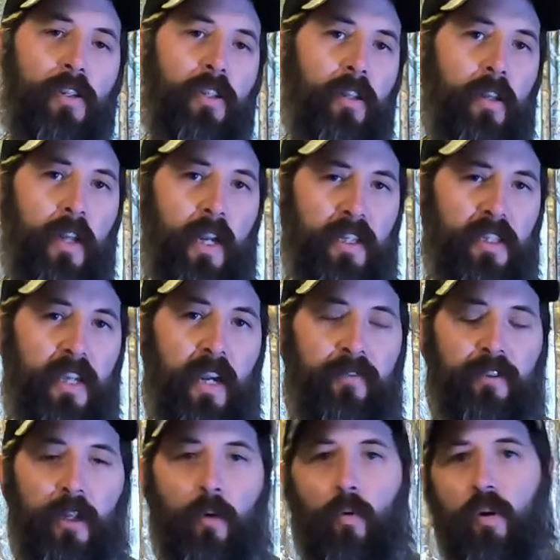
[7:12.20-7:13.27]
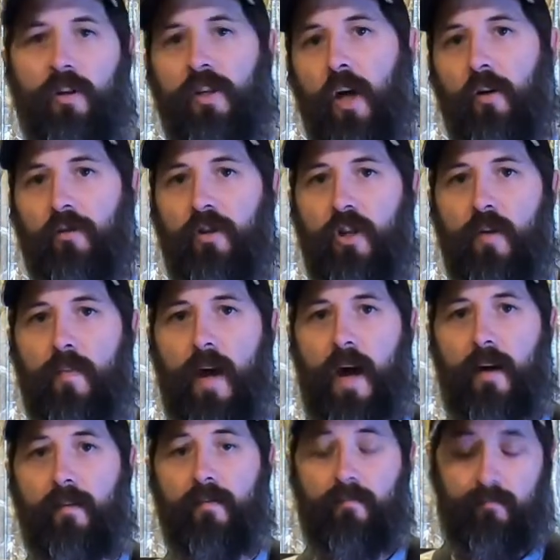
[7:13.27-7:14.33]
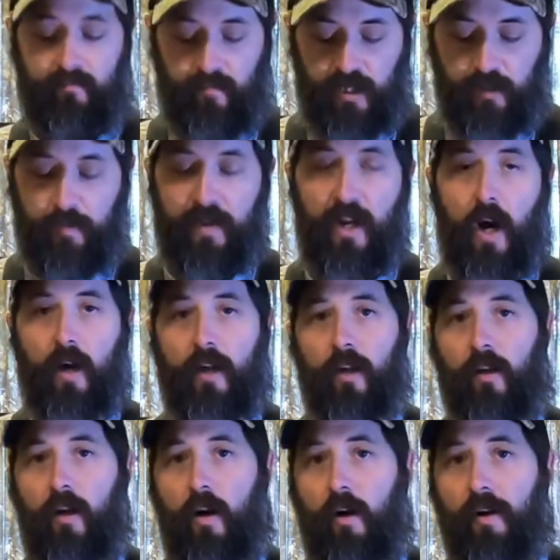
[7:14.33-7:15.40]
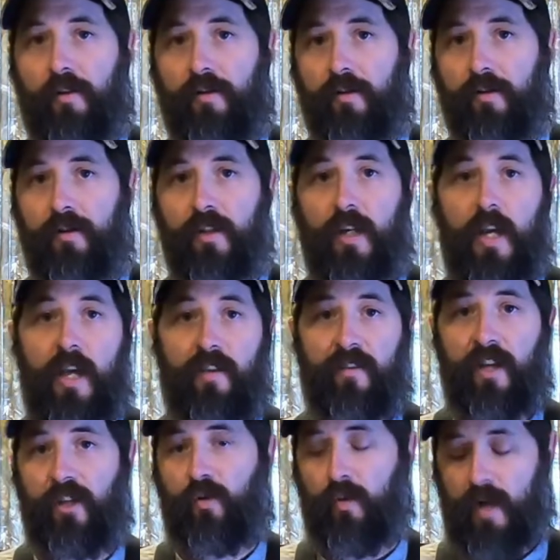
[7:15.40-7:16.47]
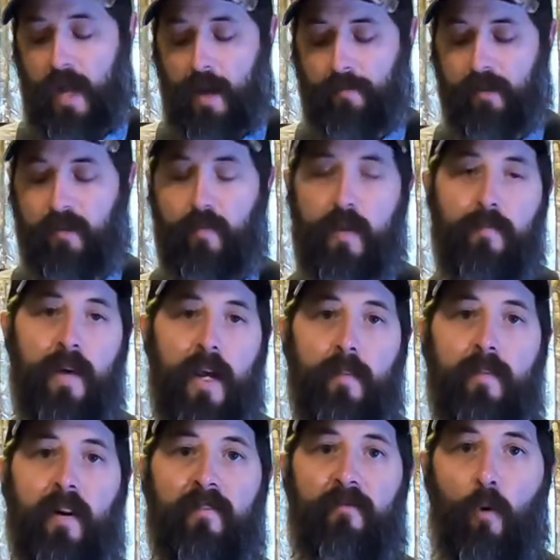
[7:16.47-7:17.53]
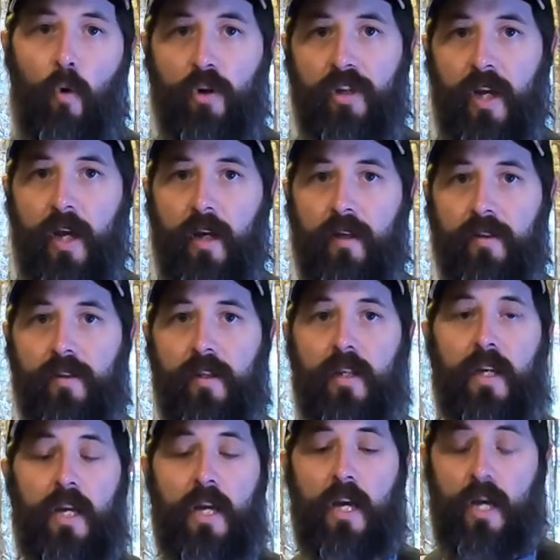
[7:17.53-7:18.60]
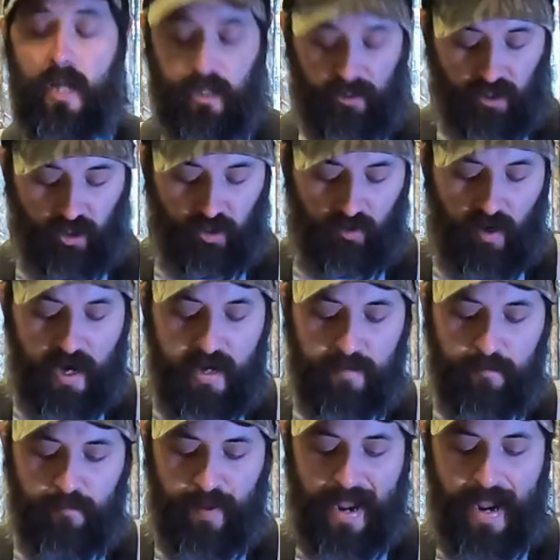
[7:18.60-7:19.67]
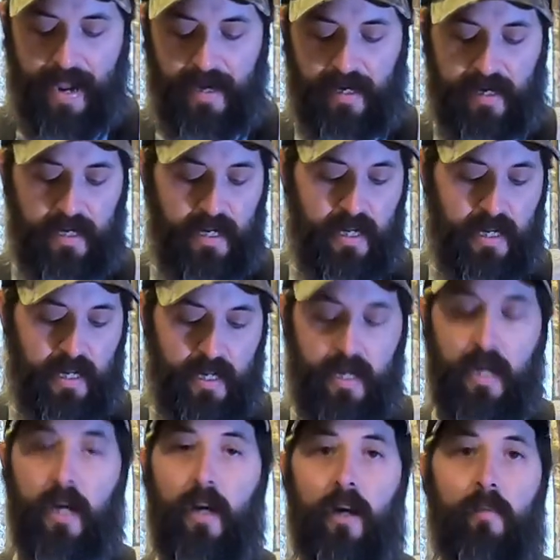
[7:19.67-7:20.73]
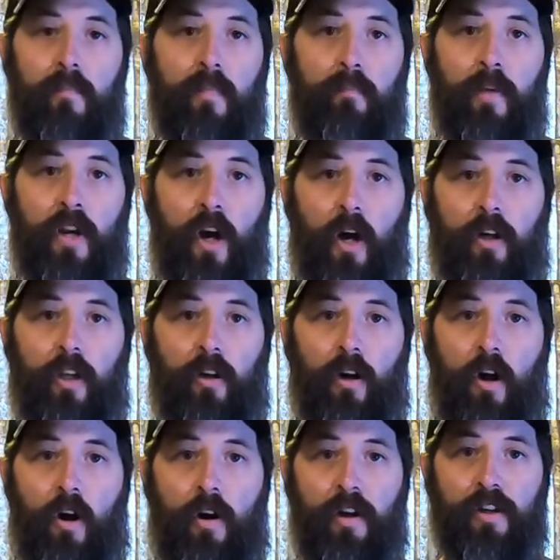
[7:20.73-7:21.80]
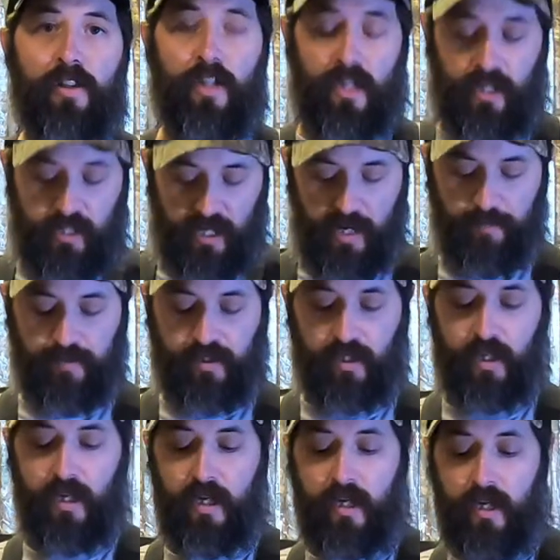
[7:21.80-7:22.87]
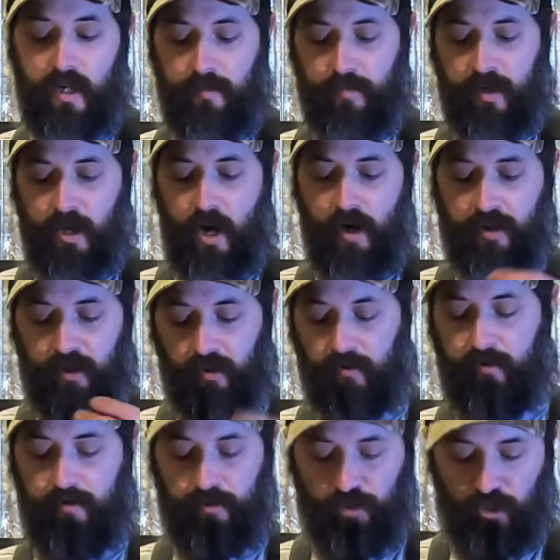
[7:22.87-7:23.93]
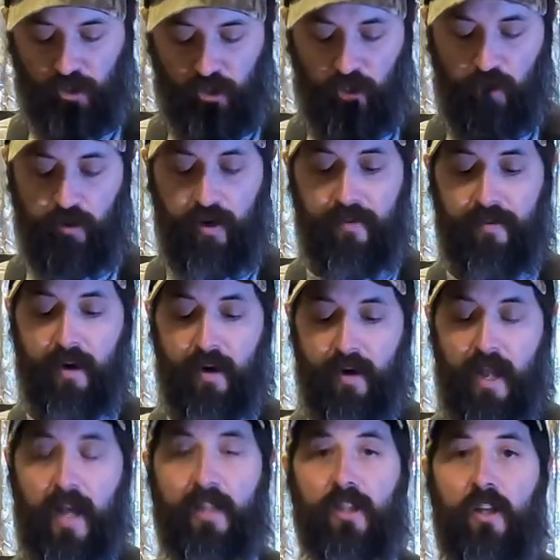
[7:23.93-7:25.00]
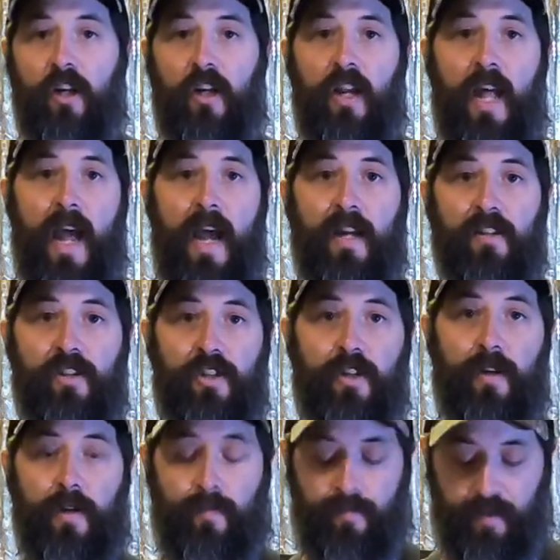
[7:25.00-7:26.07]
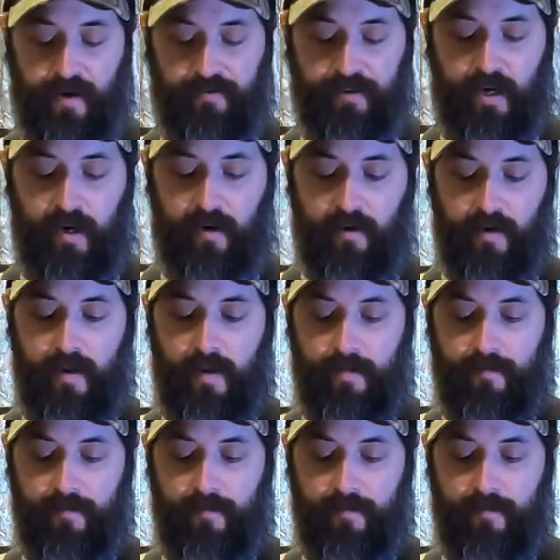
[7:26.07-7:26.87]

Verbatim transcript: so the next gift that I want to talk to you about is binocular harnesses. This one happens to be made by Vortex. It's a great padded binocular harness. Keeps the binocular secure in there. It has a little latch right there.